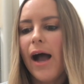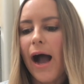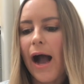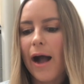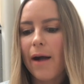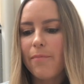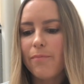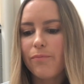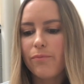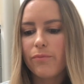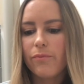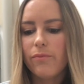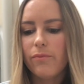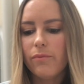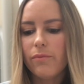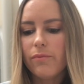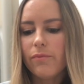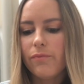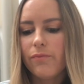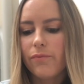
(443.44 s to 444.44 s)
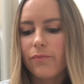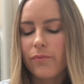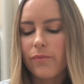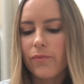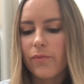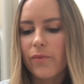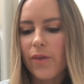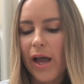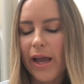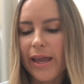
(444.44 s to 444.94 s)
Um,
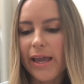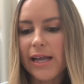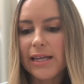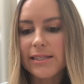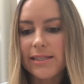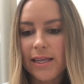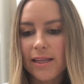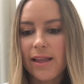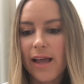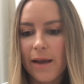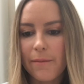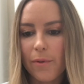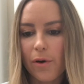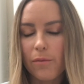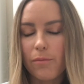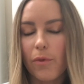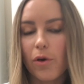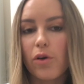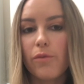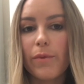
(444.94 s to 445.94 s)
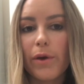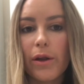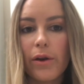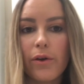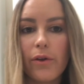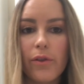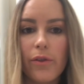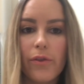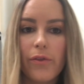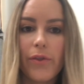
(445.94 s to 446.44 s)
I guess that light bulb
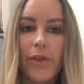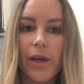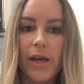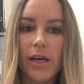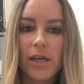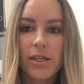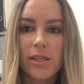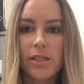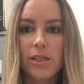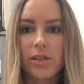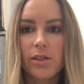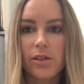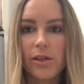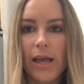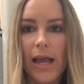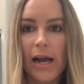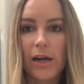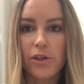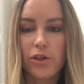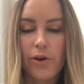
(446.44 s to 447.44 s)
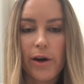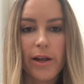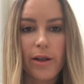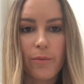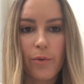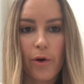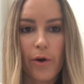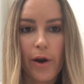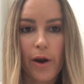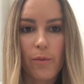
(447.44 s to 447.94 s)
moment that our training
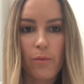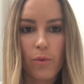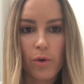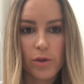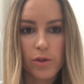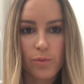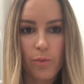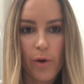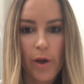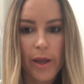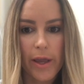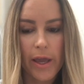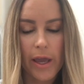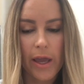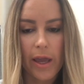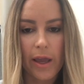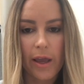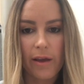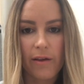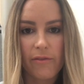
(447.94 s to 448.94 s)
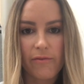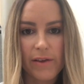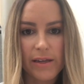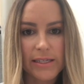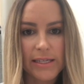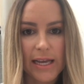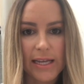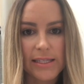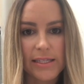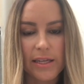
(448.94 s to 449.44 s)
program was working
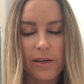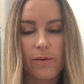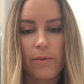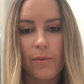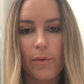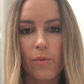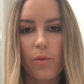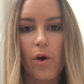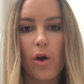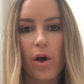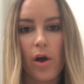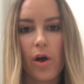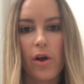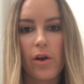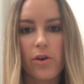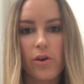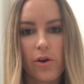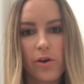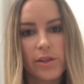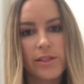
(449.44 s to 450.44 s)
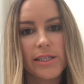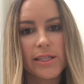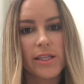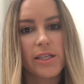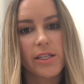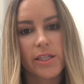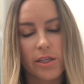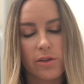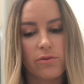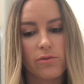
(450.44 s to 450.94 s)
fantastic when we were noticing the
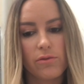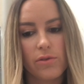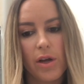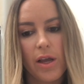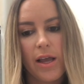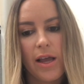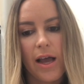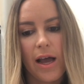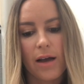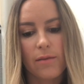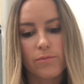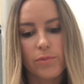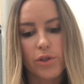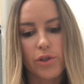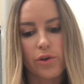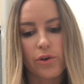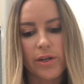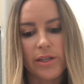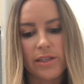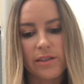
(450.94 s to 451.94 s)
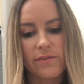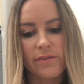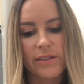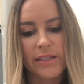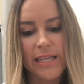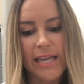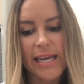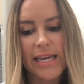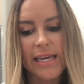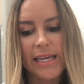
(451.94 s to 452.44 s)
skill um, of
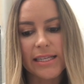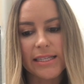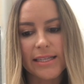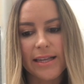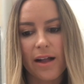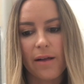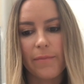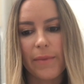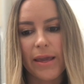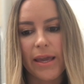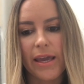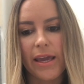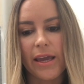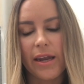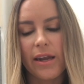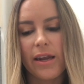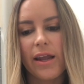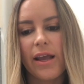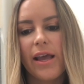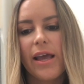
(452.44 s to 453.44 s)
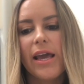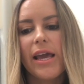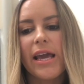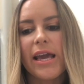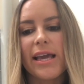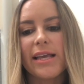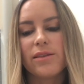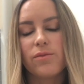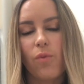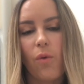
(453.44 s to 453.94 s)
seniors coming in
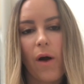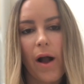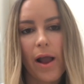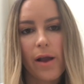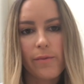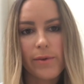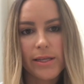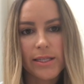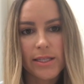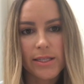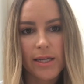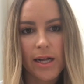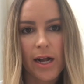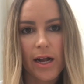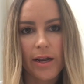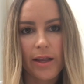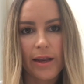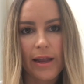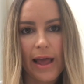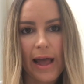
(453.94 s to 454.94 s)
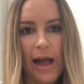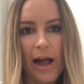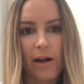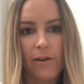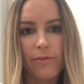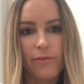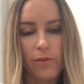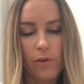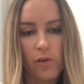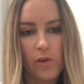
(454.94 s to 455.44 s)
is why we started our
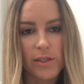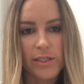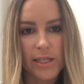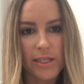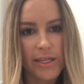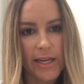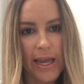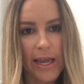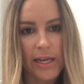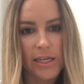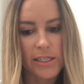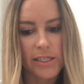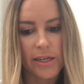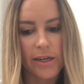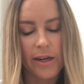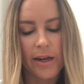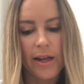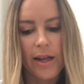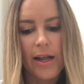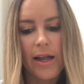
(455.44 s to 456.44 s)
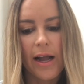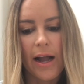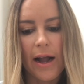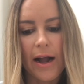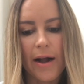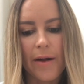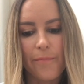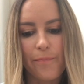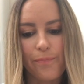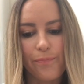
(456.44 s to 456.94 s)
flawless education.
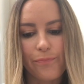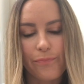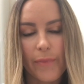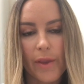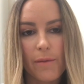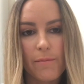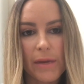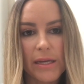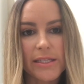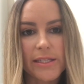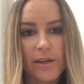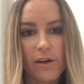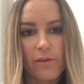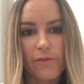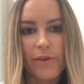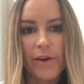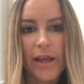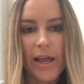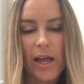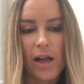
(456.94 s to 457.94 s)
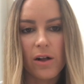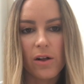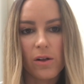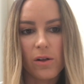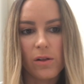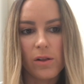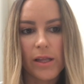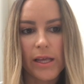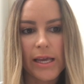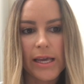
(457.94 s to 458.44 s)
Um, myself and
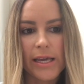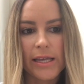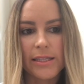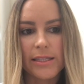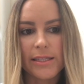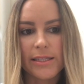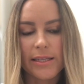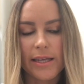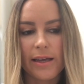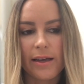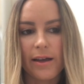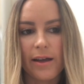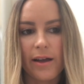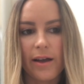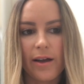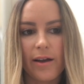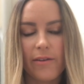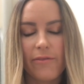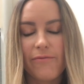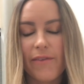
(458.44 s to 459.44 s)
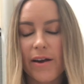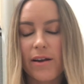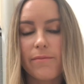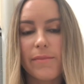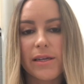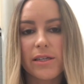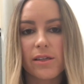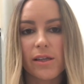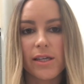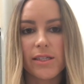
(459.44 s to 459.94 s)
Elle, it's a
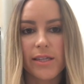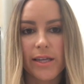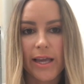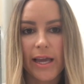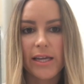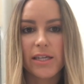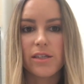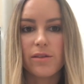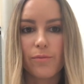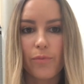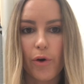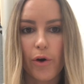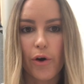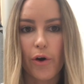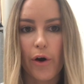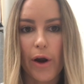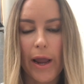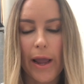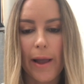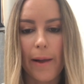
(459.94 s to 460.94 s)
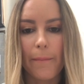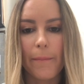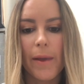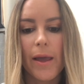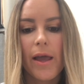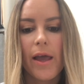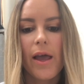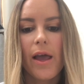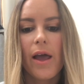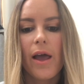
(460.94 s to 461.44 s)
fundamental education program.
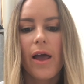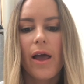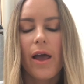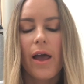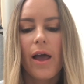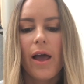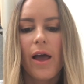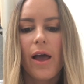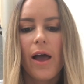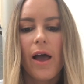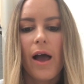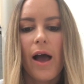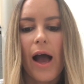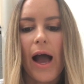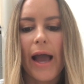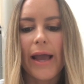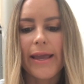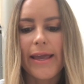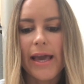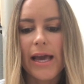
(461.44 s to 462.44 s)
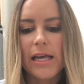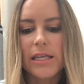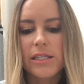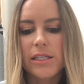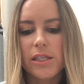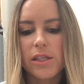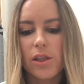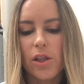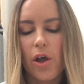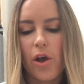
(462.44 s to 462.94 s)
I
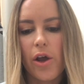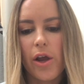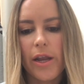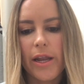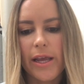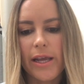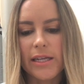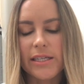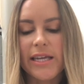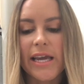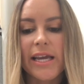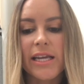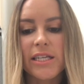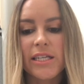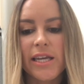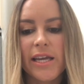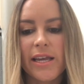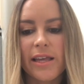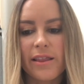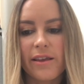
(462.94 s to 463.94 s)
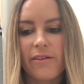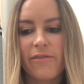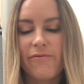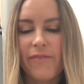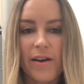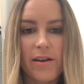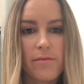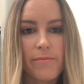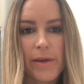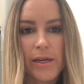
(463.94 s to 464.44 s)
guess learning, teaching the
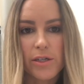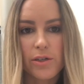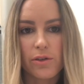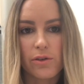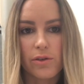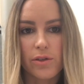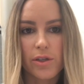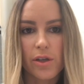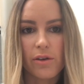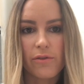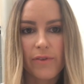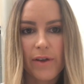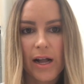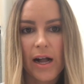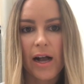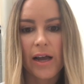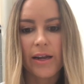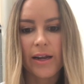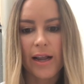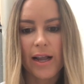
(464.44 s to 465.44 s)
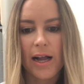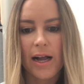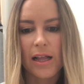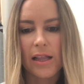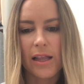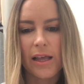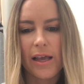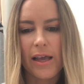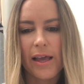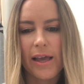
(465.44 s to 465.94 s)
fundamentals of cut and
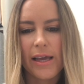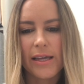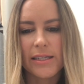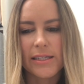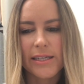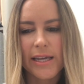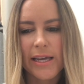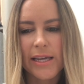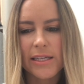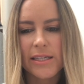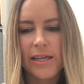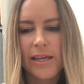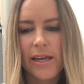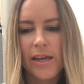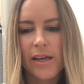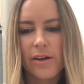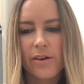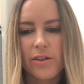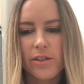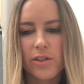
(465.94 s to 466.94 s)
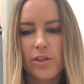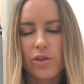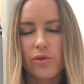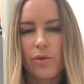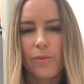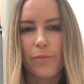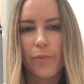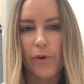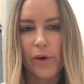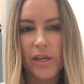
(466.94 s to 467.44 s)
colour and teaching hairdressers to
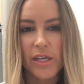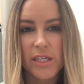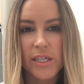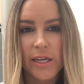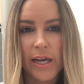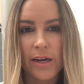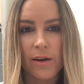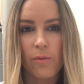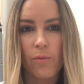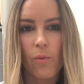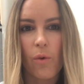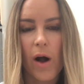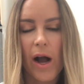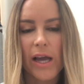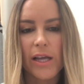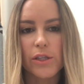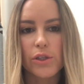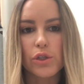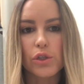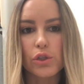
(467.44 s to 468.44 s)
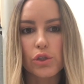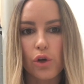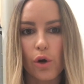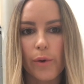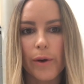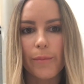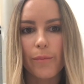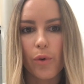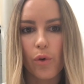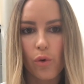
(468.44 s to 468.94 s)
appreciate and why it's so
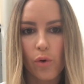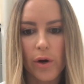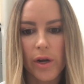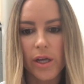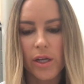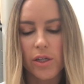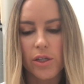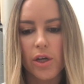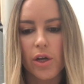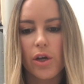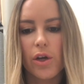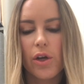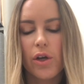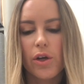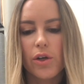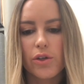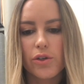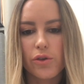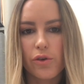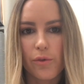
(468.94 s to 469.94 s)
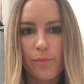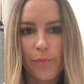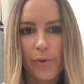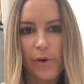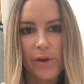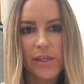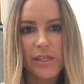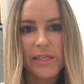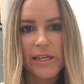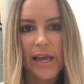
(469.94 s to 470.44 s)
important to
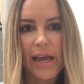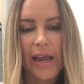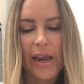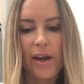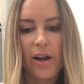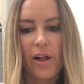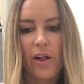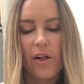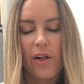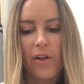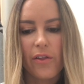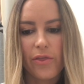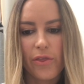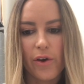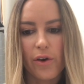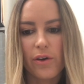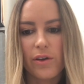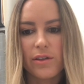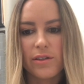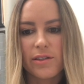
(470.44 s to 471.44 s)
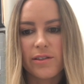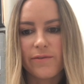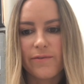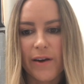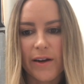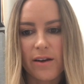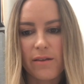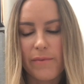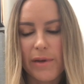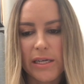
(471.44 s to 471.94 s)
appreciate those
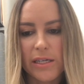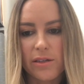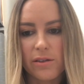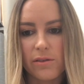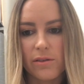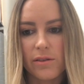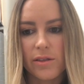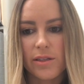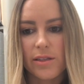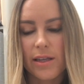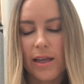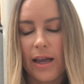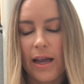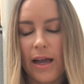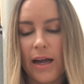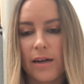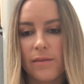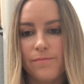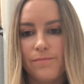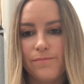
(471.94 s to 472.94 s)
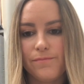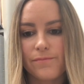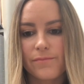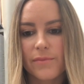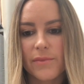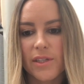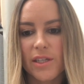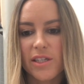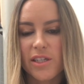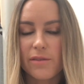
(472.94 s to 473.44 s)
fundamentals. Um,
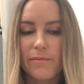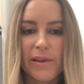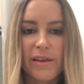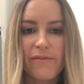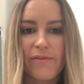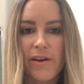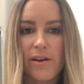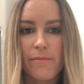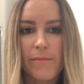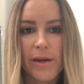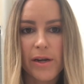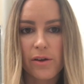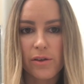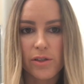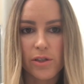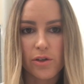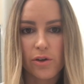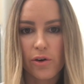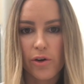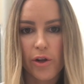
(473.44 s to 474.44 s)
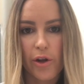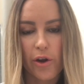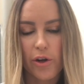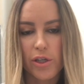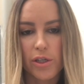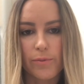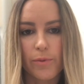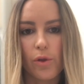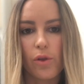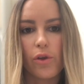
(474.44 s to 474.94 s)
to me, fundamentals are non
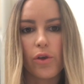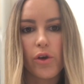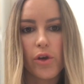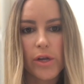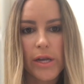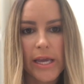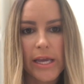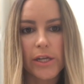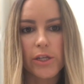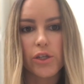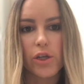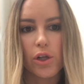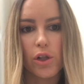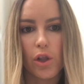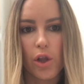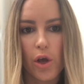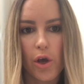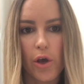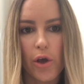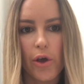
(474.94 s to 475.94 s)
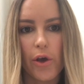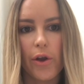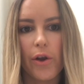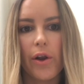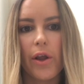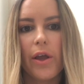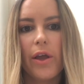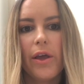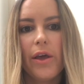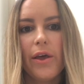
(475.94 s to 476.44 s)
negotiable. You need to learn
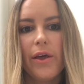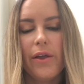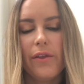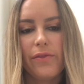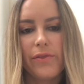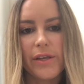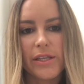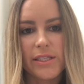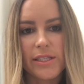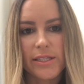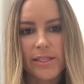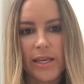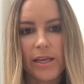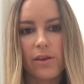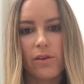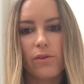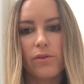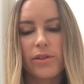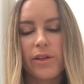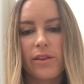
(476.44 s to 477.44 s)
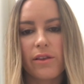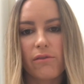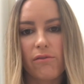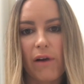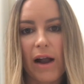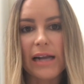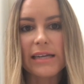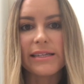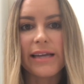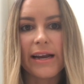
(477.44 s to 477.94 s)
the skills and the
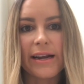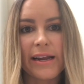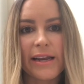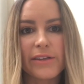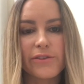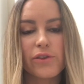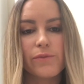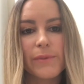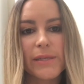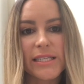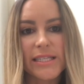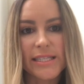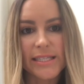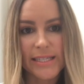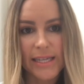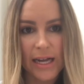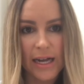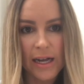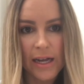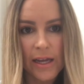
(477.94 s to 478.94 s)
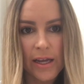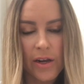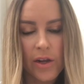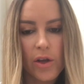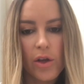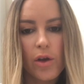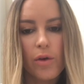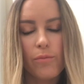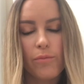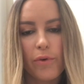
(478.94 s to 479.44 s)
right techniques from the start
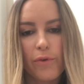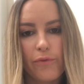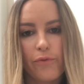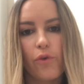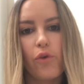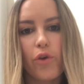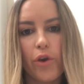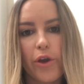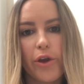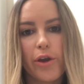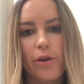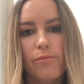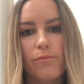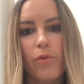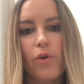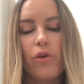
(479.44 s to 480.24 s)
before you can